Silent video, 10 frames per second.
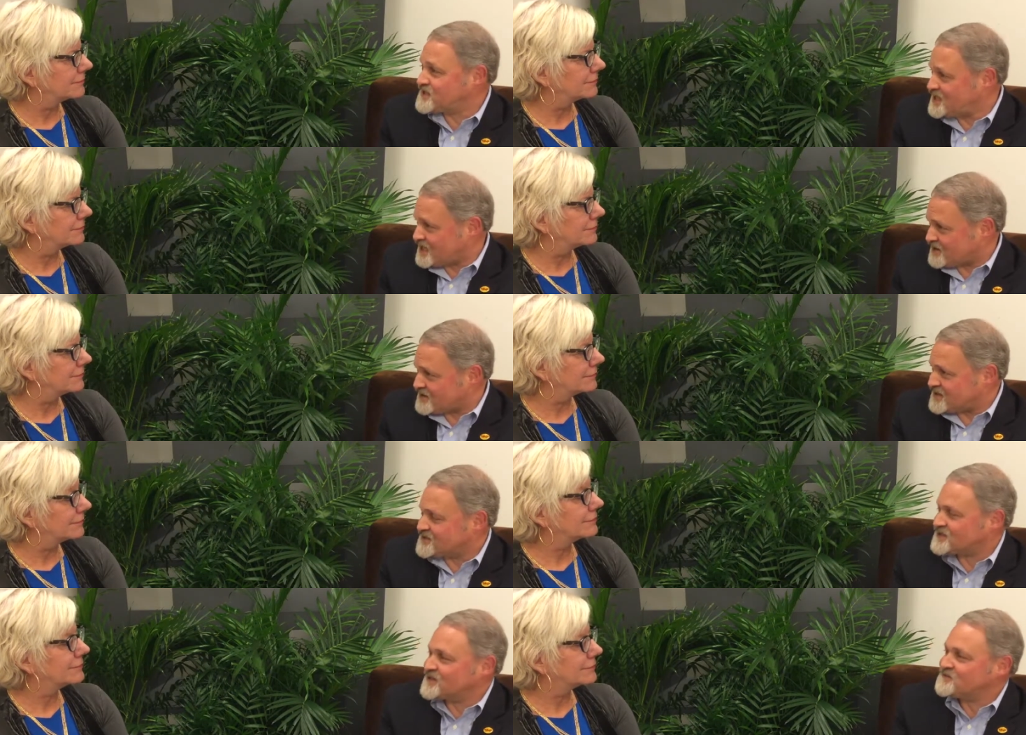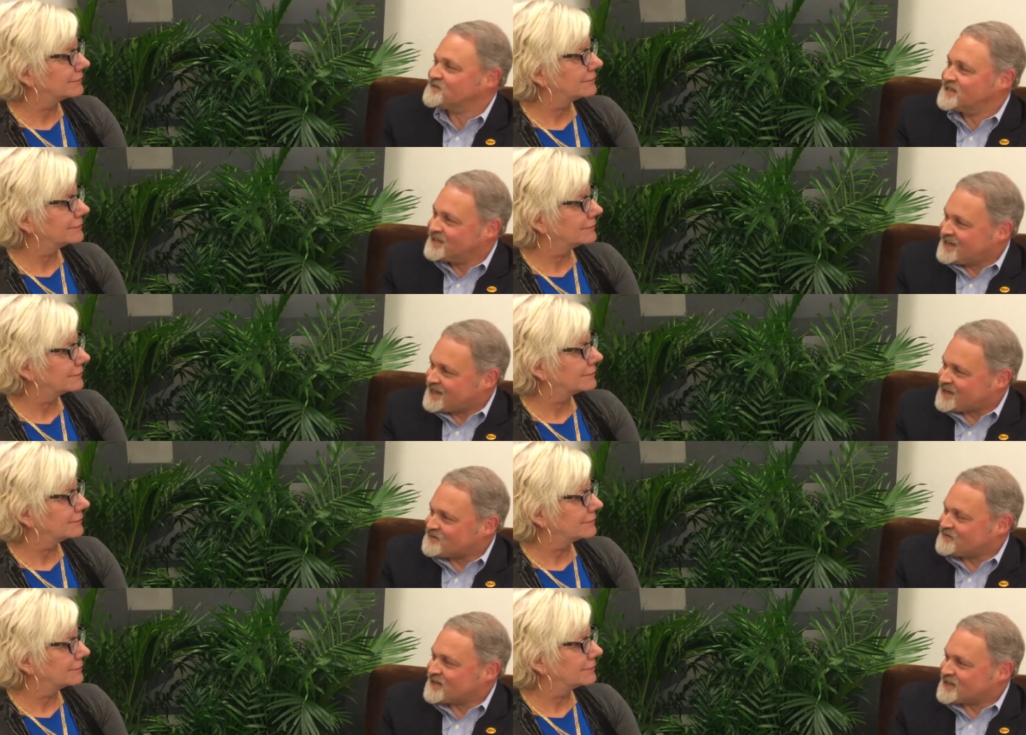Speaker 1: City area. So uh,
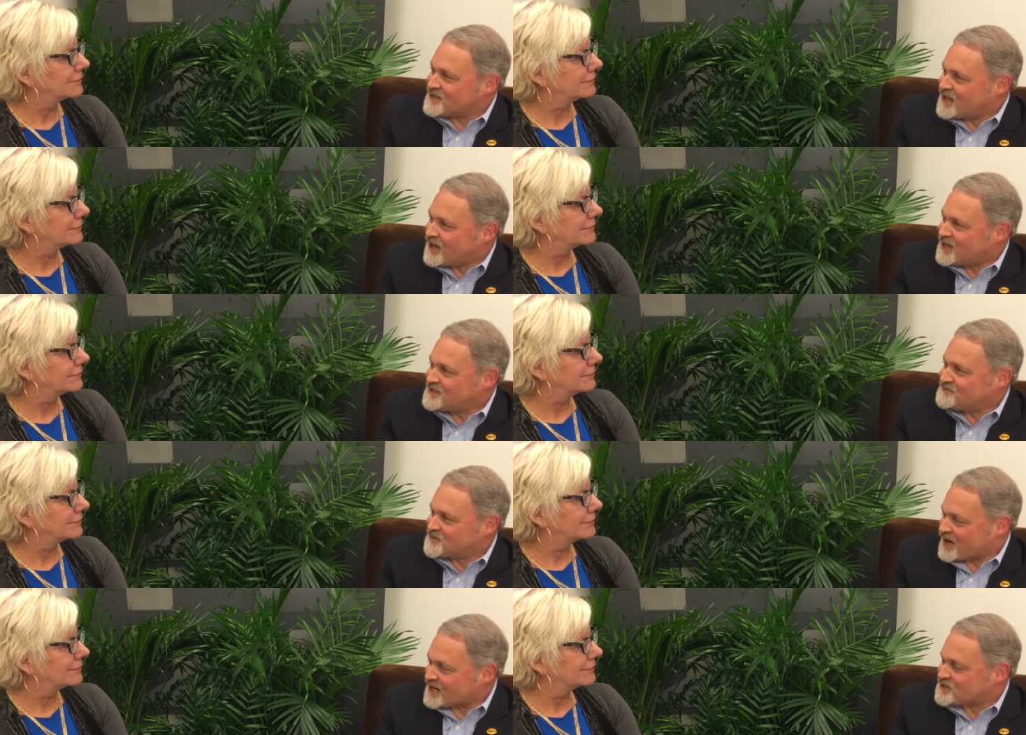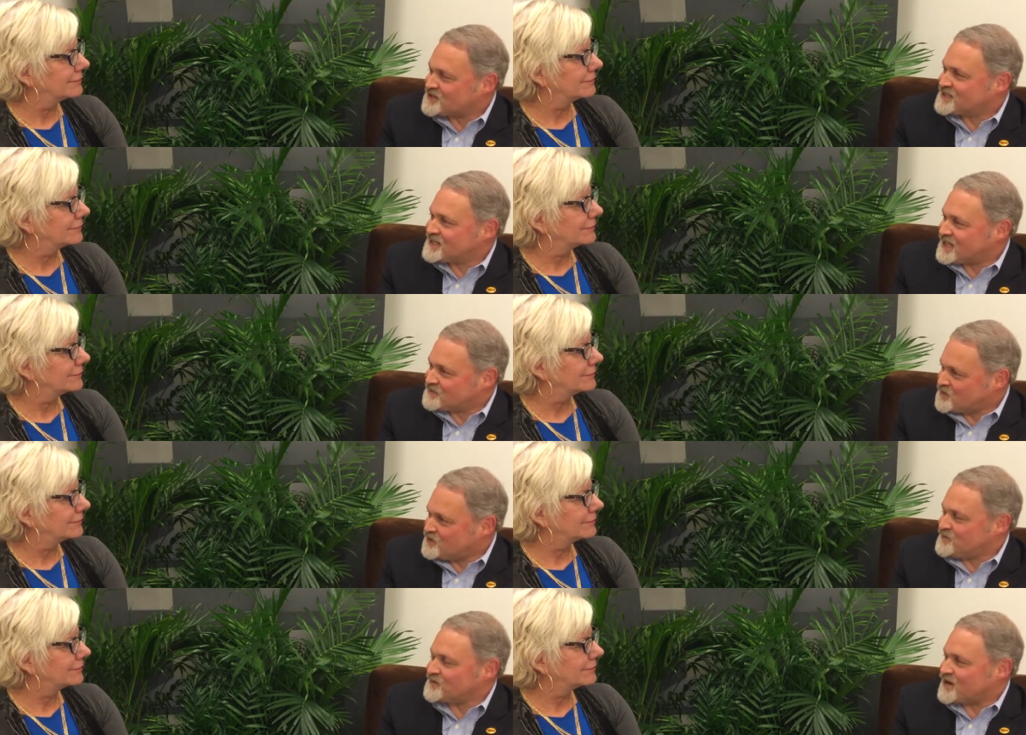we've got a lot of traction, a lot of
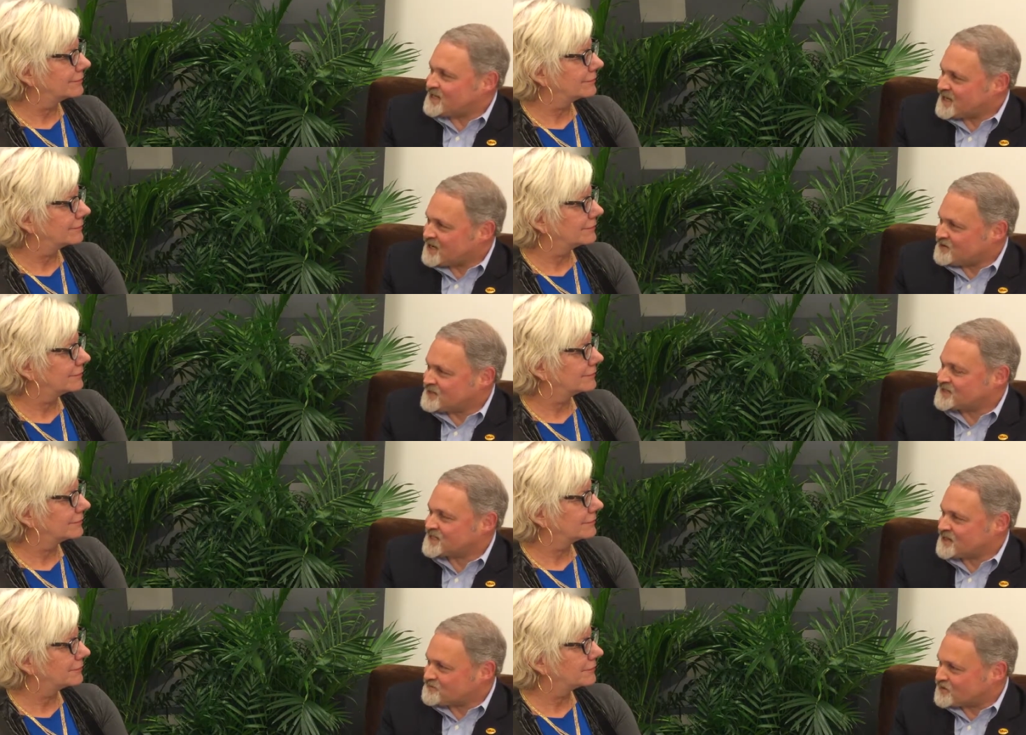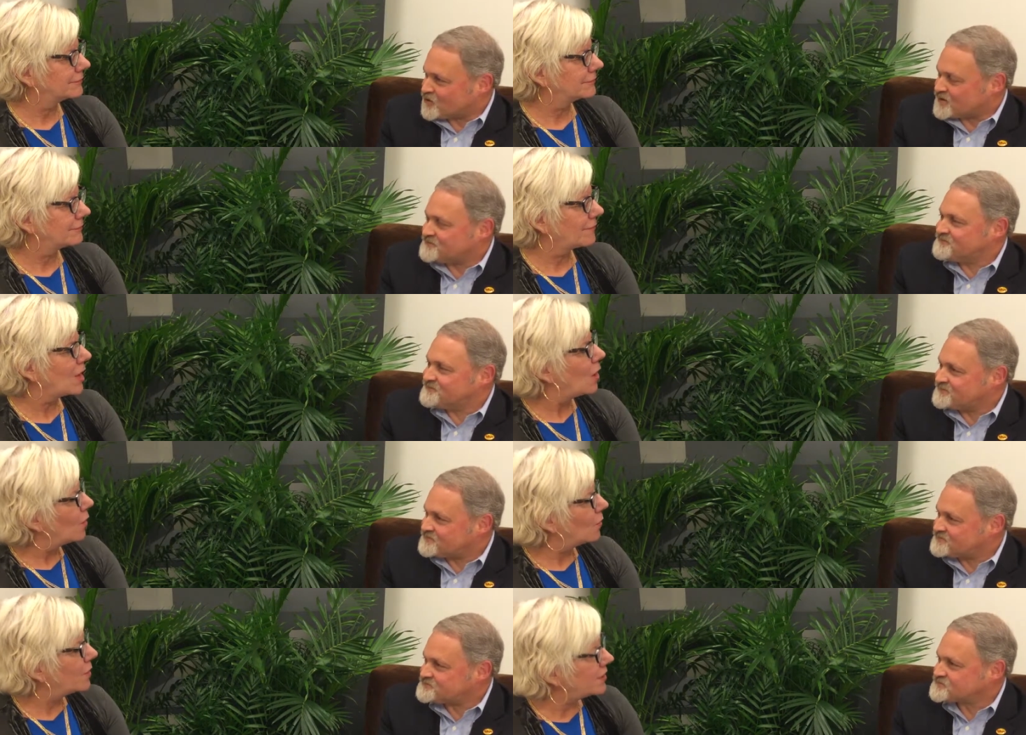movement right now in the state of Florida.
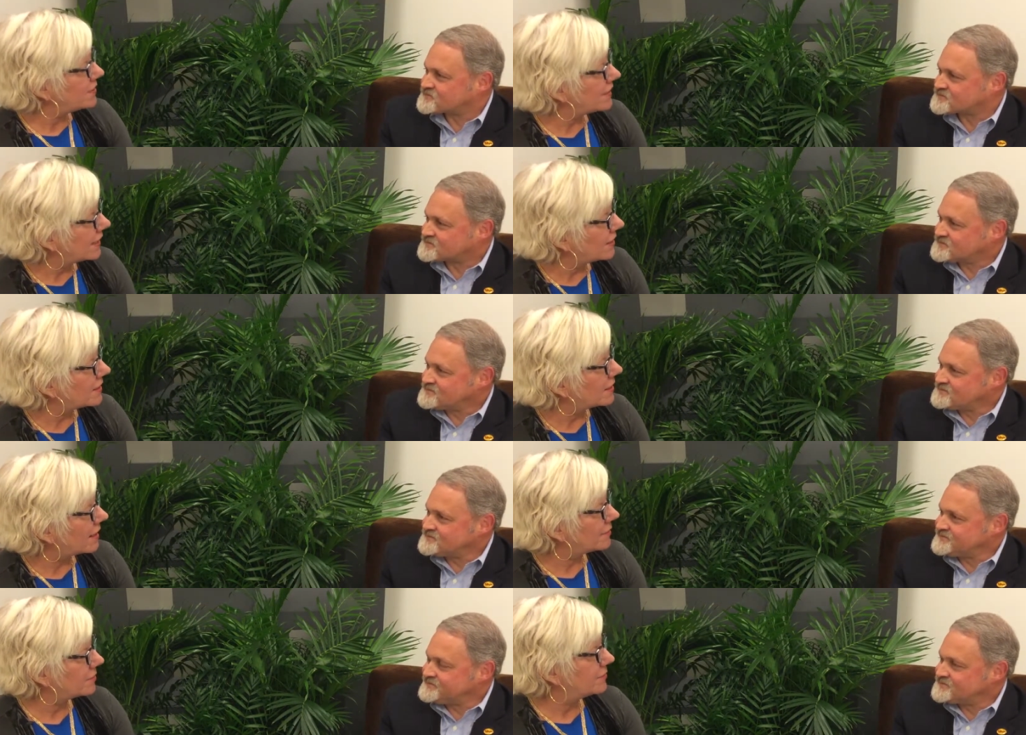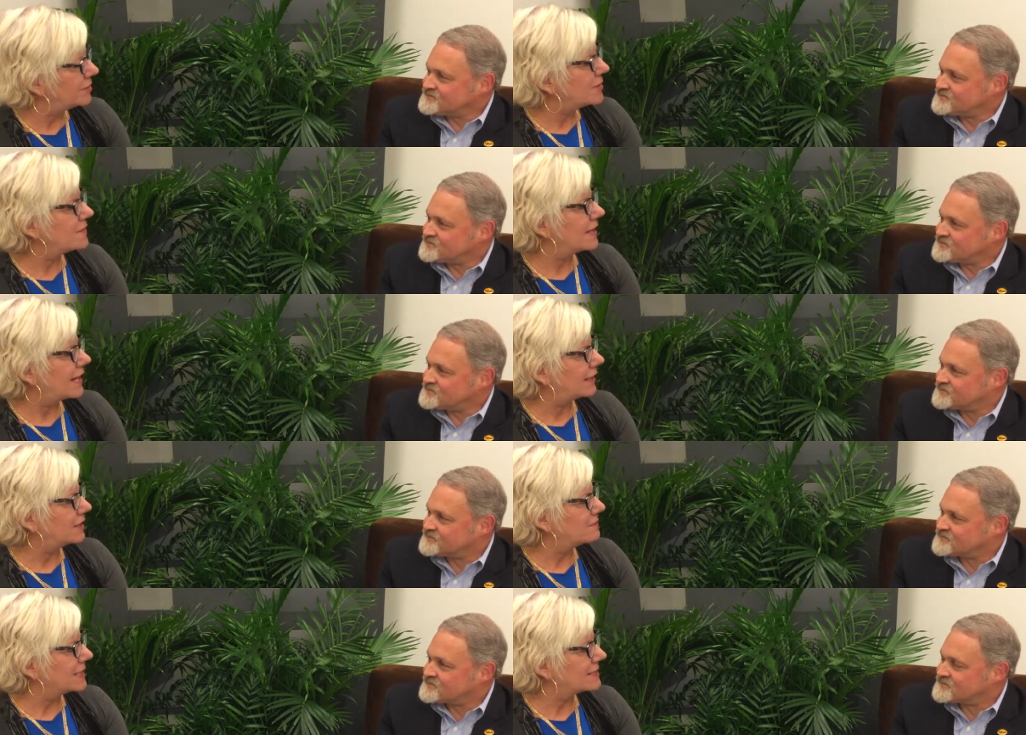
Speaker 2: What do you think are a few of the
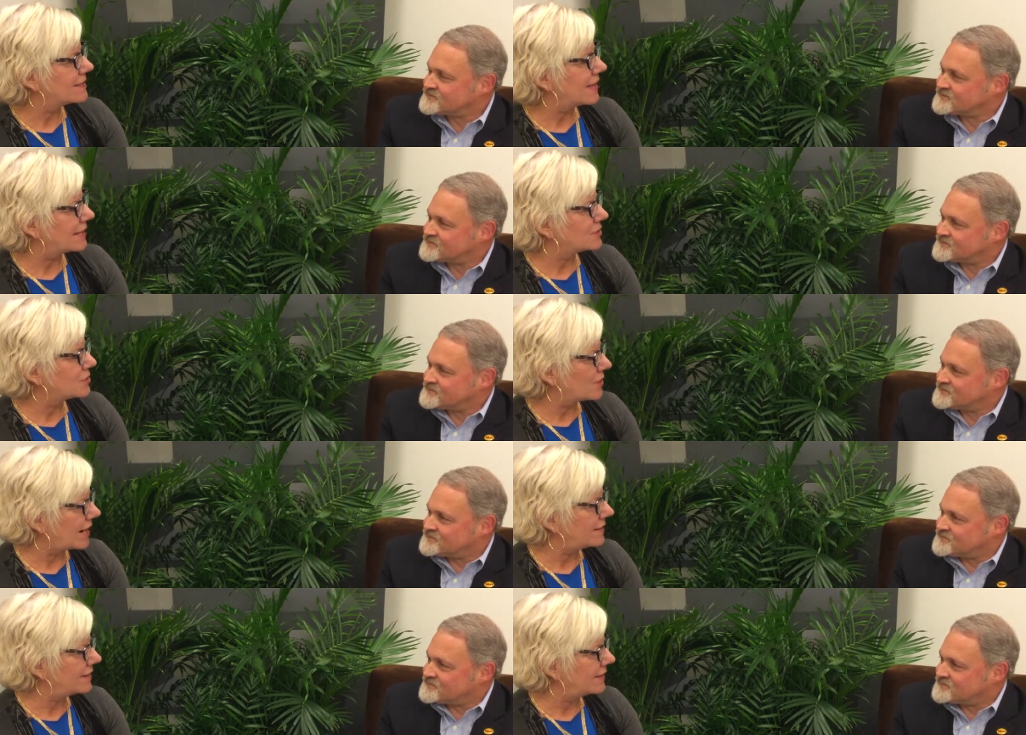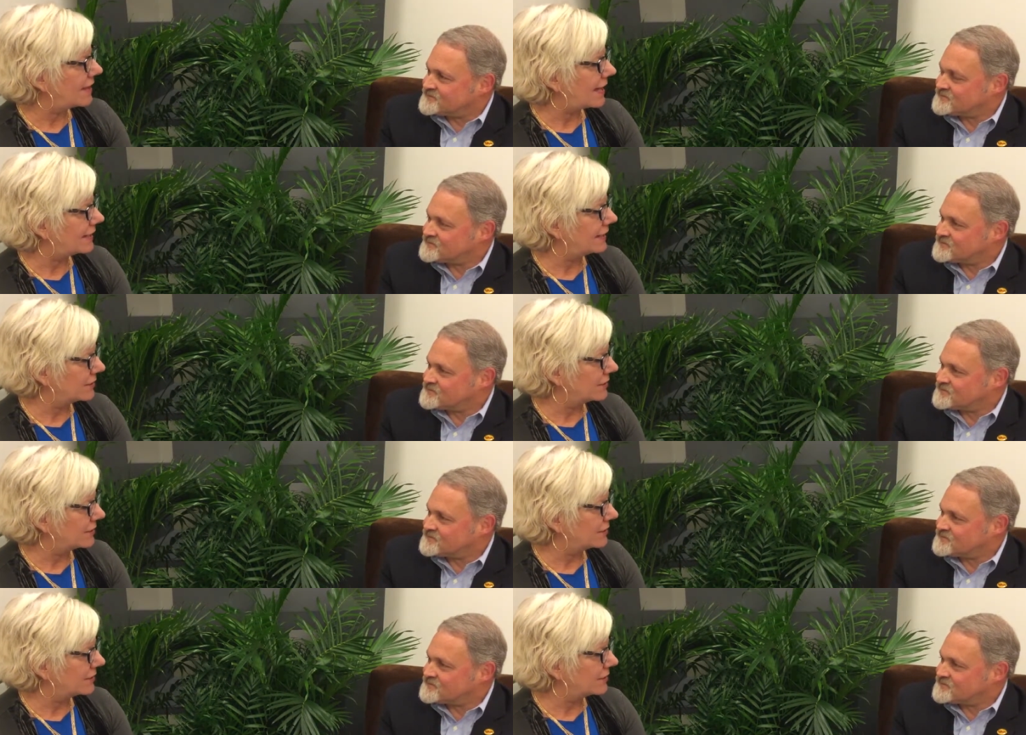elements that's driving that